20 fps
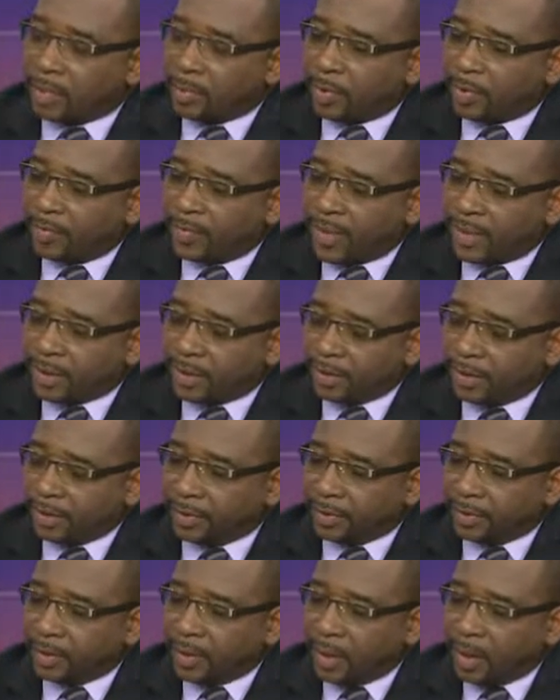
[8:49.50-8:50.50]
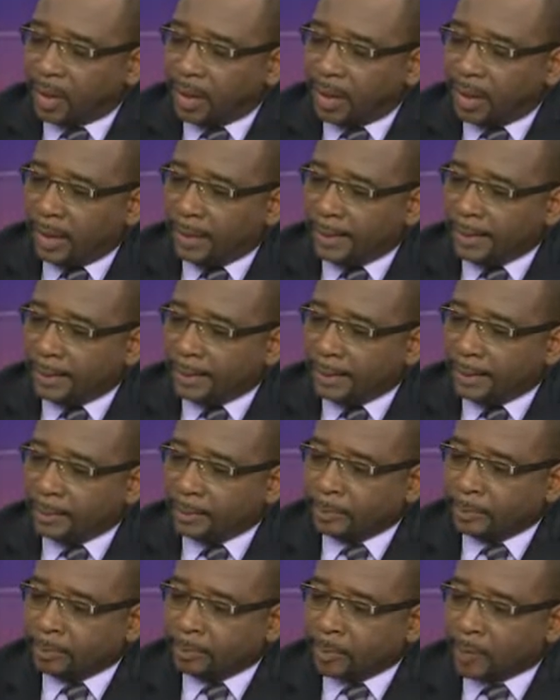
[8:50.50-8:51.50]
profession,
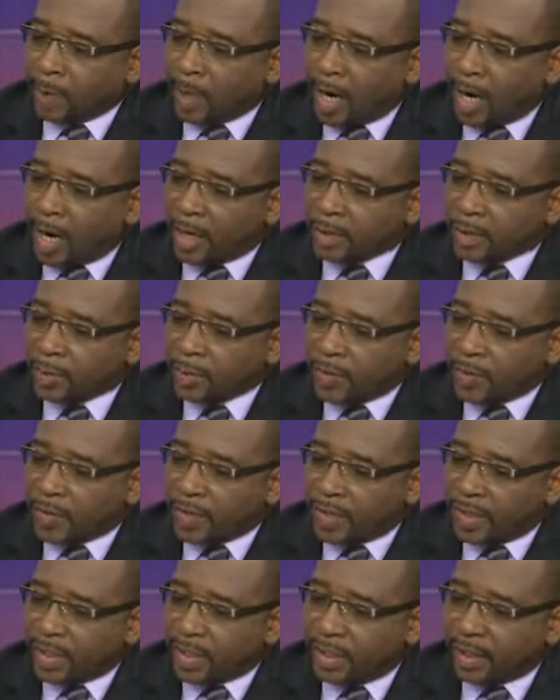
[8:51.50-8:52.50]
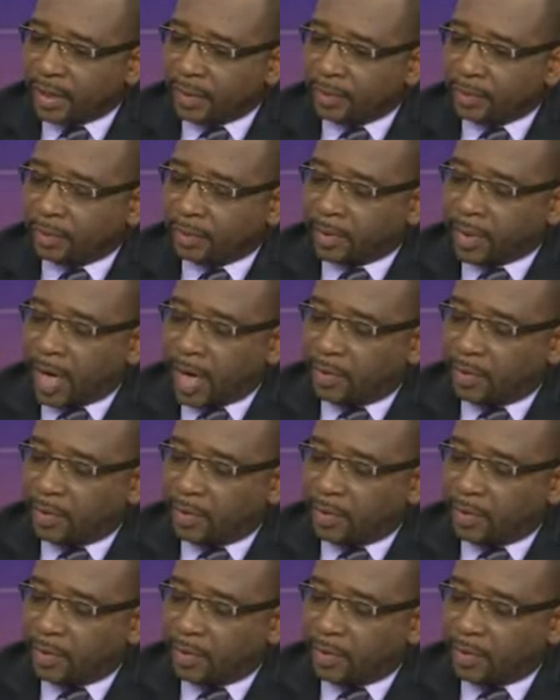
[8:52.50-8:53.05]
are you seeing